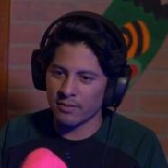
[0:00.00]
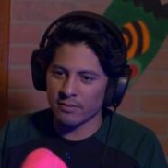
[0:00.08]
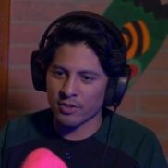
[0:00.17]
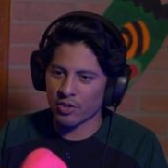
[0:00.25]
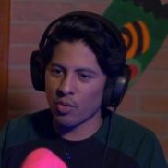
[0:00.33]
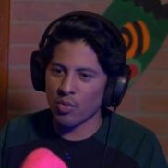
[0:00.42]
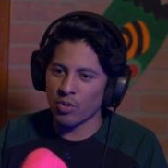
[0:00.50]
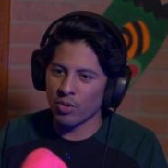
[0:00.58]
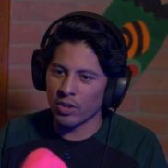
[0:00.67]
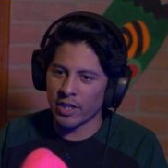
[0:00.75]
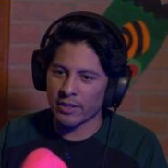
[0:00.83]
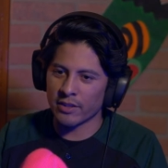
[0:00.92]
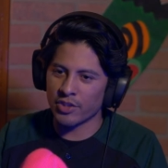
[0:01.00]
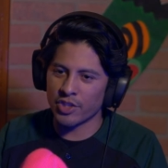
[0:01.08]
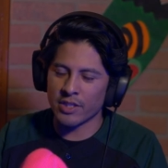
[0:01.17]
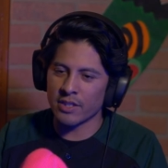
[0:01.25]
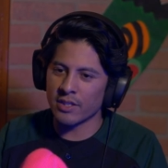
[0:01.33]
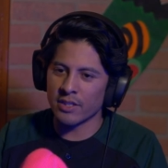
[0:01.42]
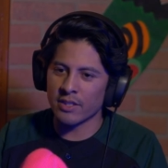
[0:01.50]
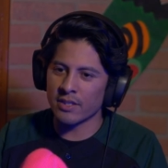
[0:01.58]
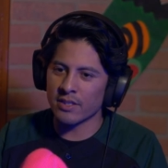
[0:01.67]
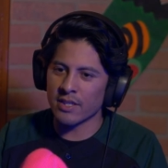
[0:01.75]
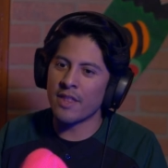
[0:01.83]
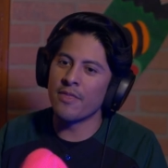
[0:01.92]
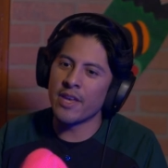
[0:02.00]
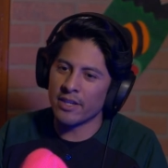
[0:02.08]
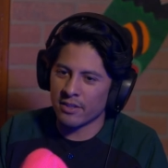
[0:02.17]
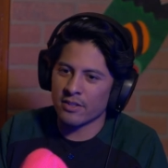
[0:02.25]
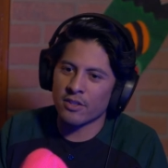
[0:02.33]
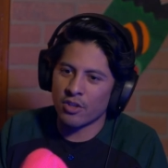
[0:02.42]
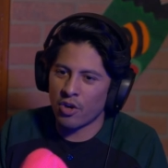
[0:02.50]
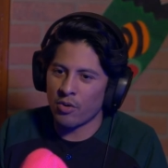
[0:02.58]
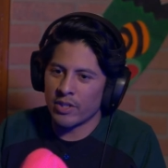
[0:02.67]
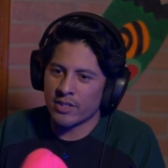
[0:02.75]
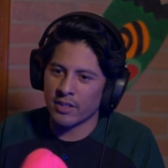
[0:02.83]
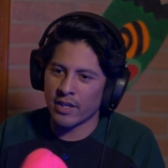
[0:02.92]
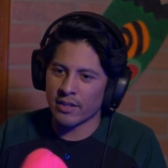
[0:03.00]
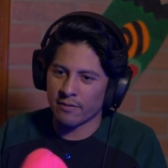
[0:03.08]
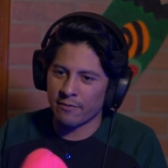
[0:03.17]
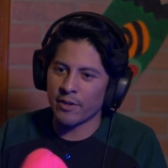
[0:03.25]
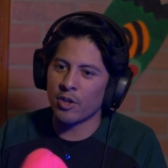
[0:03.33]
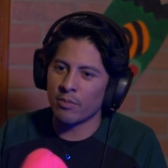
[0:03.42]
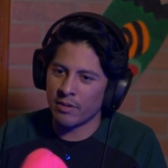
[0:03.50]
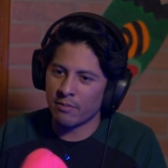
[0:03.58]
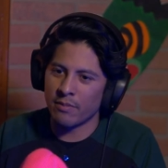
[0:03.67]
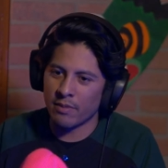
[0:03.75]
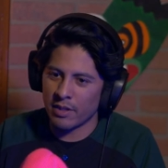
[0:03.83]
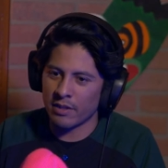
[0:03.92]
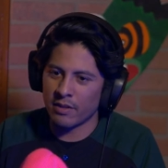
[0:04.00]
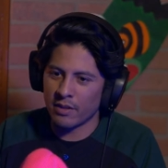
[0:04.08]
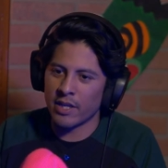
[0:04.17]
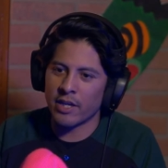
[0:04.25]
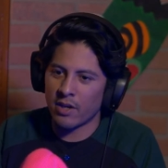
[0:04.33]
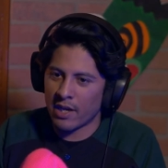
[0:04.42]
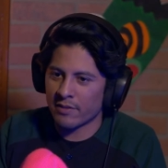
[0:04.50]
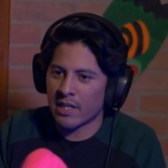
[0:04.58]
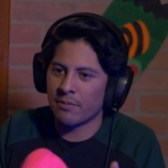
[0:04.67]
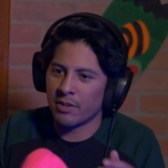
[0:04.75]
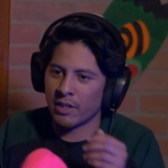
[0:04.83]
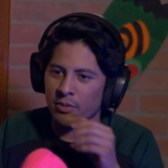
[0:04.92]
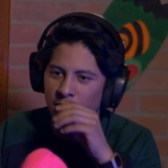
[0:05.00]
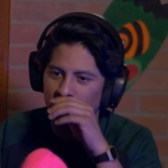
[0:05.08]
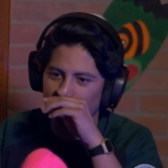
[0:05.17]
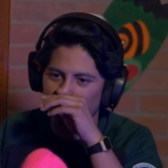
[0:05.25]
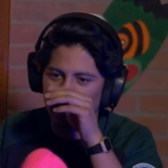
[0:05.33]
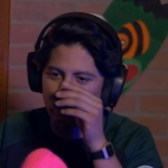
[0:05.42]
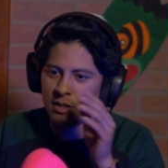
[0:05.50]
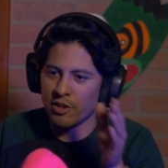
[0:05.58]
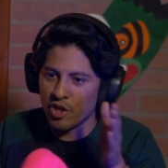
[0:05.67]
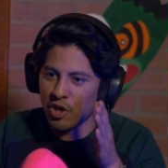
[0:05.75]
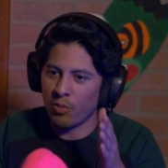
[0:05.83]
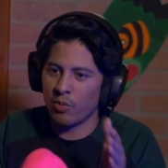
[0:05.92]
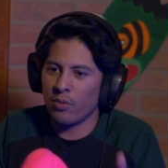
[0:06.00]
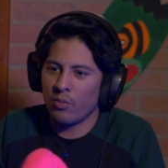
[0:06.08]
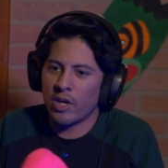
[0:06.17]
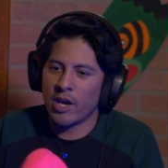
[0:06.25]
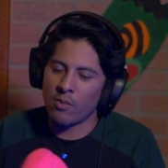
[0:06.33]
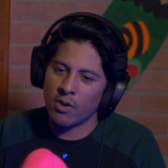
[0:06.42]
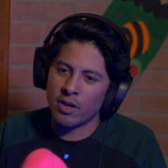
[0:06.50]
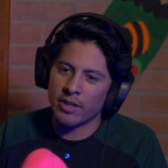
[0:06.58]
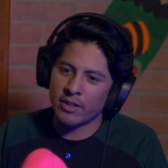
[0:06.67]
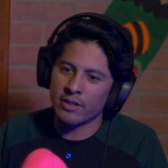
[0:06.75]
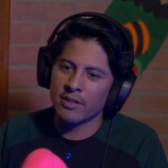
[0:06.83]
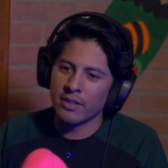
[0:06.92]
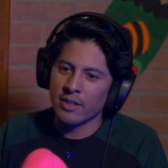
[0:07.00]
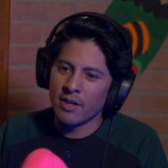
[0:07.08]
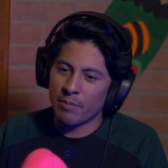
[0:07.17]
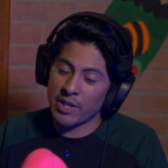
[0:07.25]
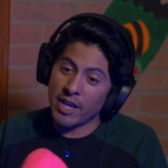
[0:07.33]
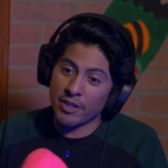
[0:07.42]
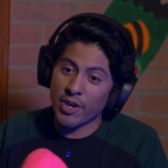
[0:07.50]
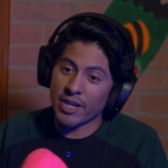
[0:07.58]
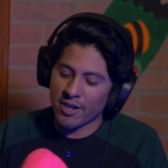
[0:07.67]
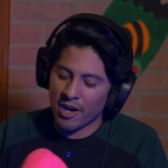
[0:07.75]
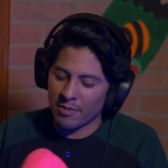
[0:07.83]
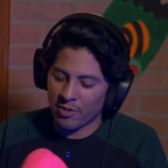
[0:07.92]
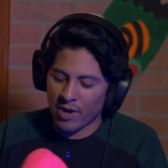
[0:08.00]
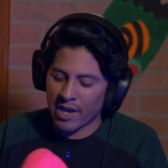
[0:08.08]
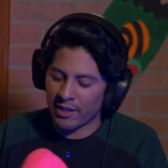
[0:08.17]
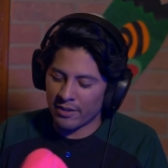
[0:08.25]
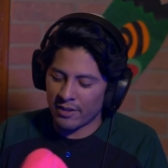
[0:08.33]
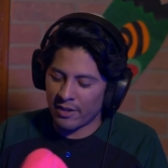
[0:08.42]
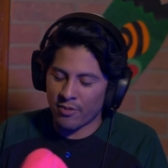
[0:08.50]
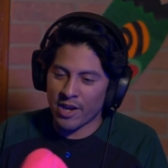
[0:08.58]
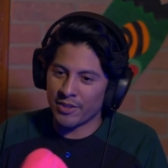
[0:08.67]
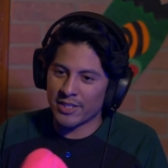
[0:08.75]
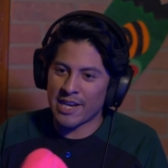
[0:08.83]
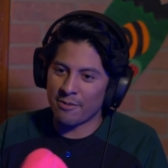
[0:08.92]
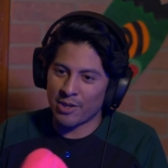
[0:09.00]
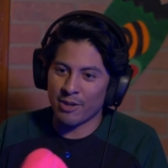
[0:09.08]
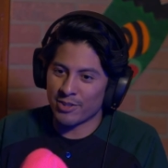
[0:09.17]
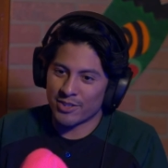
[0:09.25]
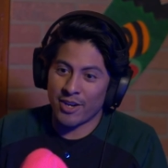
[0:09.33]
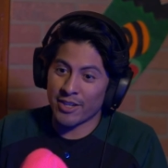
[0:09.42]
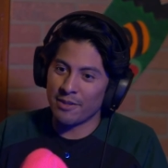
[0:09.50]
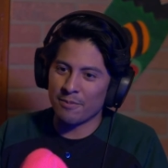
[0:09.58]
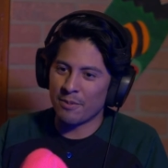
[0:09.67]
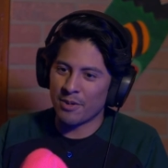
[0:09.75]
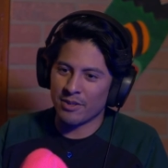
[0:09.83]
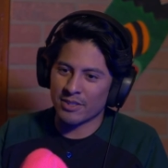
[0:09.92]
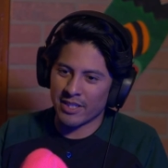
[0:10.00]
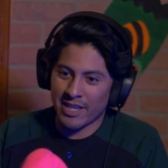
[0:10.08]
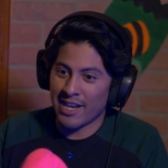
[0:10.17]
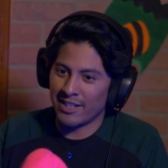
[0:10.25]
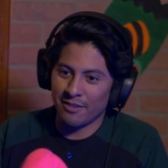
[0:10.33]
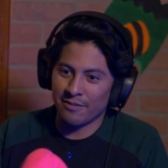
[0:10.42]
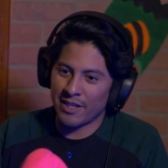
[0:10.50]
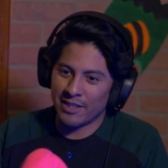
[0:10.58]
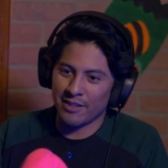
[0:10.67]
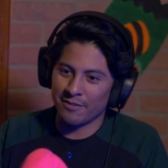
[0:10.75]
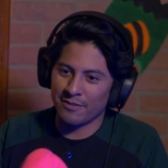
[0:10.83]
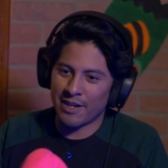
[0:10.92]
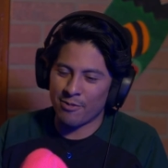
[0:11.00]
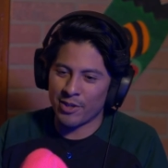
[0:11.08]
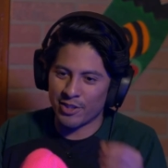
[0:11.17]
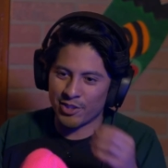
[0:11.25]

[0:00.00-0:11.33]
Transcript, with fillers: school, like the GEDs, and then go into like film, and and then I'll have time to like really know what I want and but yeah, you had caught me right around the time where I was talking to people. I was like, yeah, I love I love I want